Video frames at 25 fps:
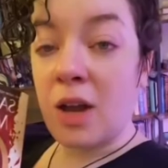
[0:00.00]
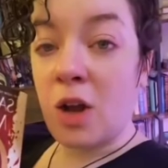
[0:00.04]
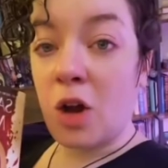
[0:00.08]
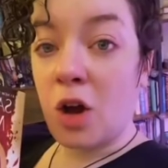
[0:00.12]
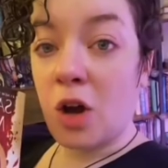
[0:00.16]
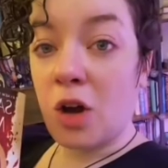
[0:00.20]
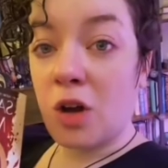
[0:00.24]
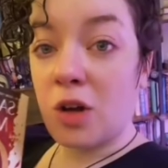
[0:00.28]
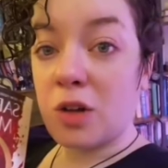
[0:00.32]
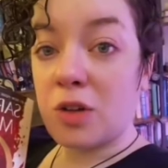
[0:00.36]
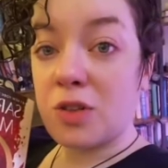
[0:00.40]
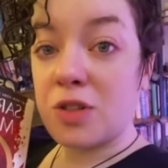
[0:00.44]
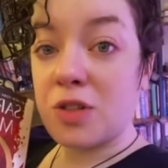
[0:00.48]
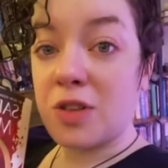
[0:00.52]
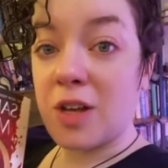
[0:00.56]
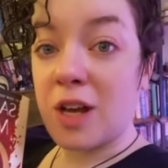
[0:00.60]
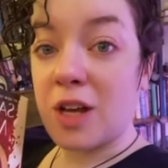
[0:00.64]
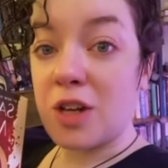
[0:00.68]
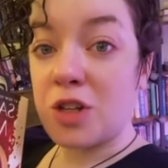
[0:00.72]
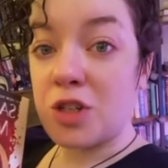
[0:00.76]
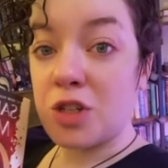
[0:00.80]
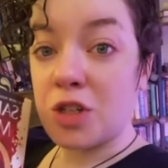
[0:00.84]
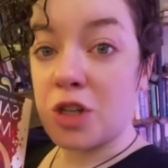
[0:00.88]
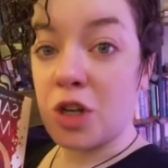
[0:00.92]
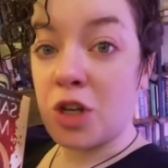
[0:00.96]
all so
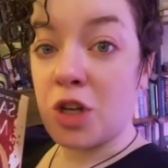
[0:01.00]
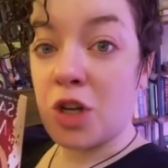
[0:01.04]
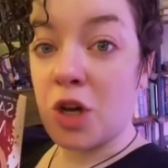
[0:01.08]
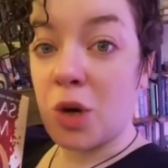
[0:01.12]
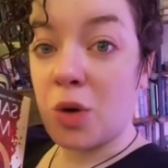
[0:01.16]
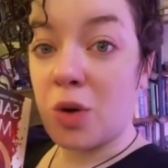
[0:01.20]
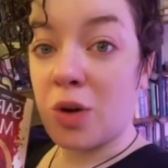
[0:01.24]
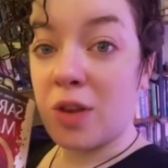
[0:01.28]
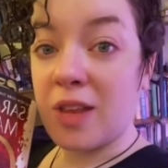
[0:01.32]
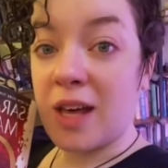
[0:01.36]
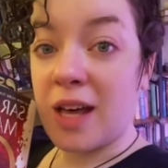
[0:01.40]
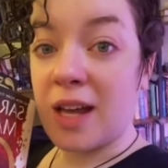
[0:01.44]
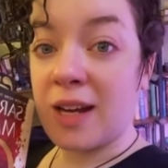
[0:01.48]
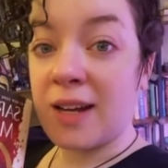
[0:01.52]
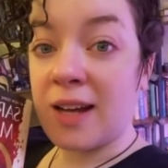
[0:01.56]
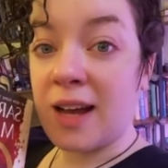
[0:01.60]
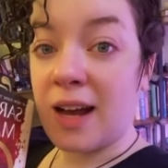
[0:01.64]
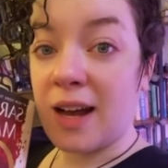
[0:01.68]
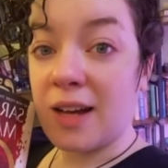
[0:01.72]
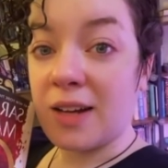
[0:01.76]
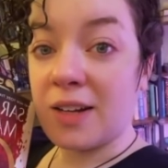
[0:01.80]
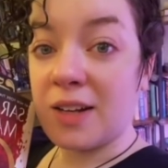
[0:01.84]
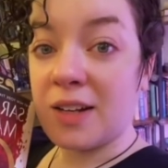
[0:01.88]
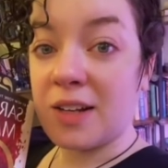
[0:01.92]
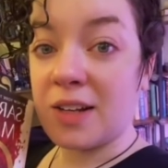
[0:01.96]
that she could go to that
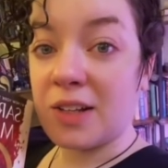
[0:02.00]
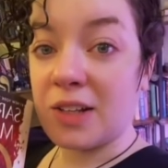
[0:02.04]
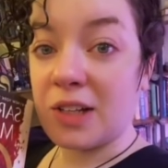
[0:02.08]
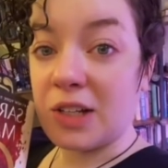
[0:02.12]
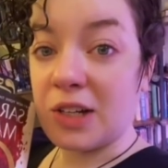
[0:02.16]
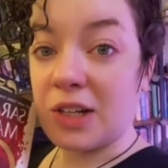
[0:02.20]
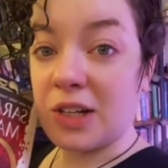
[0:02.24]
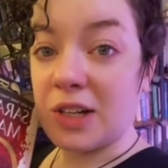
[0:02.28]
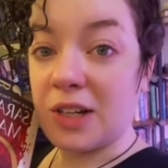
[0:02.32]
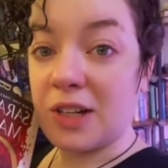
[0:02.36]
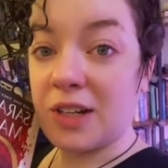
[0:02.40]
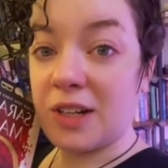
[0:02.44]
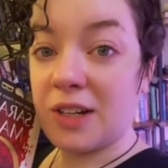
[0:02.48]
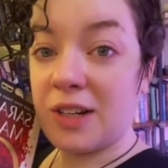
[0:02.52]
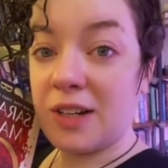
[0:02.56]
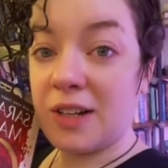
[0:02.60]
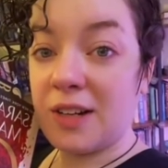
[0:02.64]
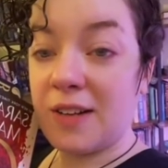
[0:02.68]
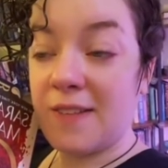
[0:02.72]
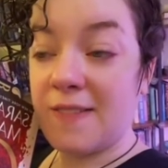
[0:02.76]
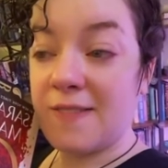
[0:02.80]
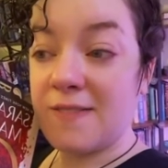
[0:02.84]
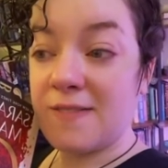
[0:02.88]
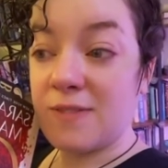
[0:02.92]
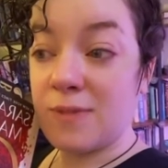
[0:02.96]
god killer
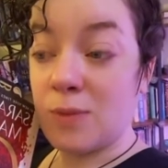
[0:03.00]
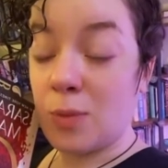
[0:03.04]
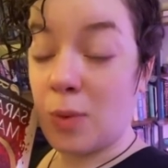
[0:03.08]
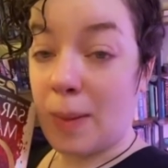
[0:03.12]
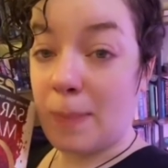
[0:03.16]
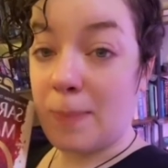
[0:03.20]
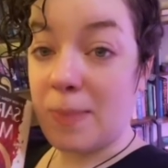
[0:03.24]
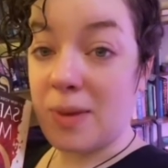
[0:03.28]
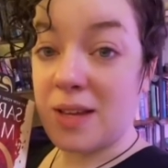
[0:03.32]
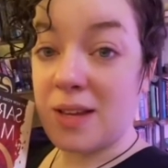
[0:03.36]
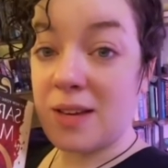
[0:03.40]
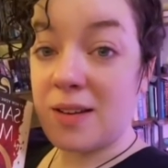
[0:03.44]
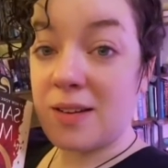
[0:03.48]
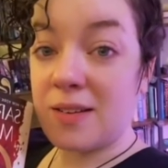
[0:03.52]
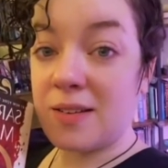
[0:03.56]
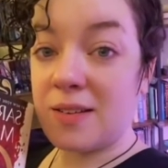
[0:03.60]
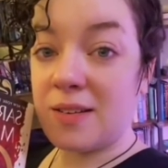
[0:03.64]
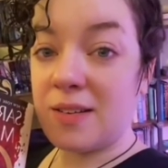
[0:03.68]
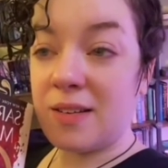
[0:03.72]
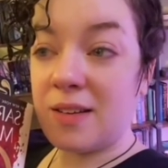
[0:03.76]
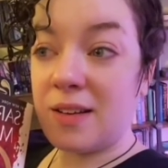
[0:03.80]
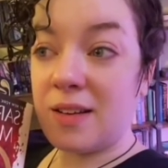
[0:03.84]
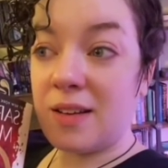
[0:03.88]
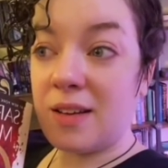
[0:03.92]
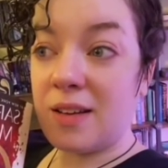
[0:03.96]
weapon
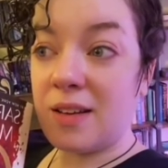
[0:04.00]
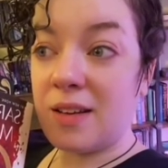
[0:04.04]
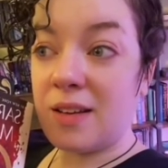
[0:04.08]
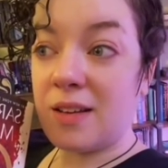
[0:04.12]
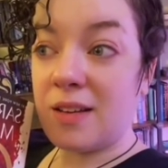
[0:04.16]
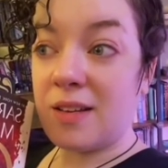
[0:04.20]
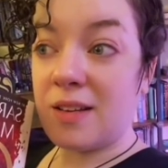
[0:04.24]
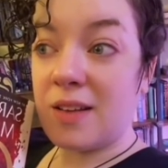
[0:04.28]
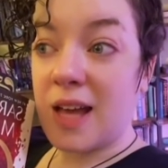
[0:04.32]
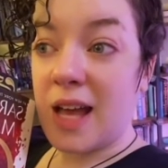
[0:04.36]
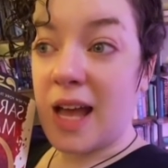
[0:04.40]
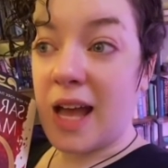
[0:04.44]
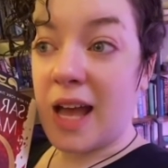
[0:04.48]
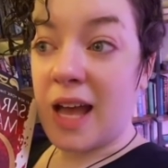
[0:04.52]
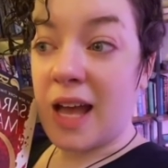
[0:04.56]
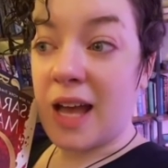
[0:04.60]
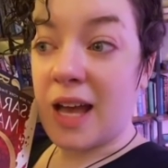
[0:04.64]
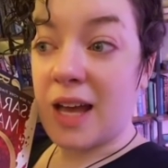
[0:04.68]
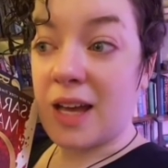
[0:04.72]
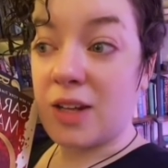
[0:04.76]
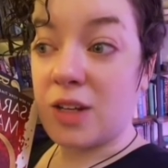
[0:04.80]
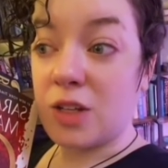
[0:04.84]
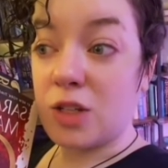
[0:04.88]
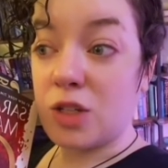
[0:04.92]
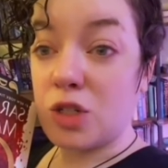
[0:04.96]

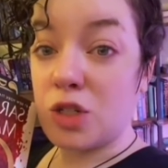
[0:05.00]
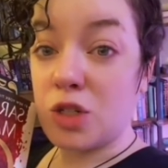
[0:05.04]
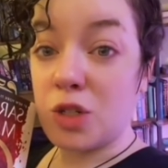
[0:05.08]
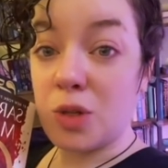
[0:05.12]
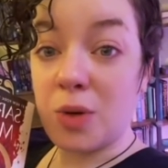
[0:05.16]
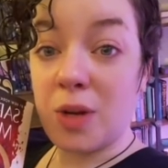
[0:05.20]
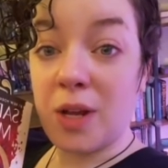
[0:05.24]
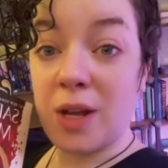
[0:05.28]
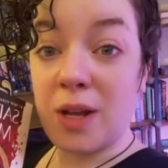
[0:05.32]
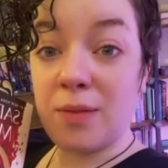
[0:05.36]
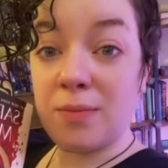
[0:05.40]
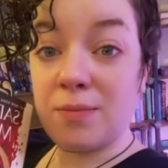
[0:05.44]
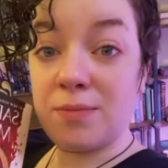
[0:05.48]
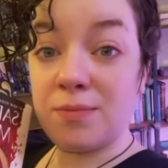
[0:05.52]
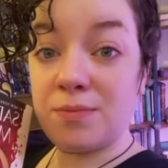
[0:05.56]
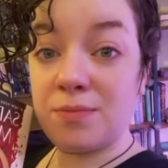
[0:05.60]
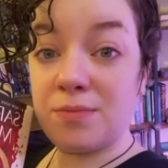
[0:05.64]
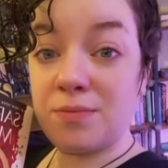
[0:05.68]
and shoot him.